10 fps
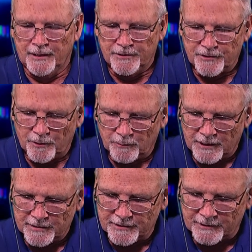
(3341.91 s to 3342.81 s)
So
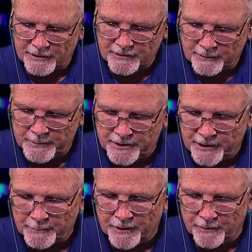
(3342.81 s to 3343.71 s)
let's see. Let me
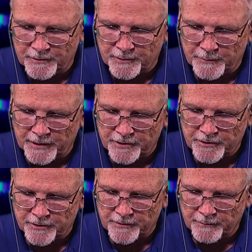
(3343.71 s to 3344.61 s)
check my notes and make
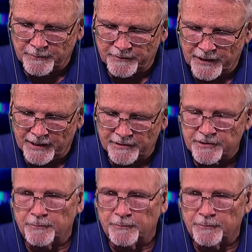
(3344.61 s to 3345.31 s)
sure that we've got it.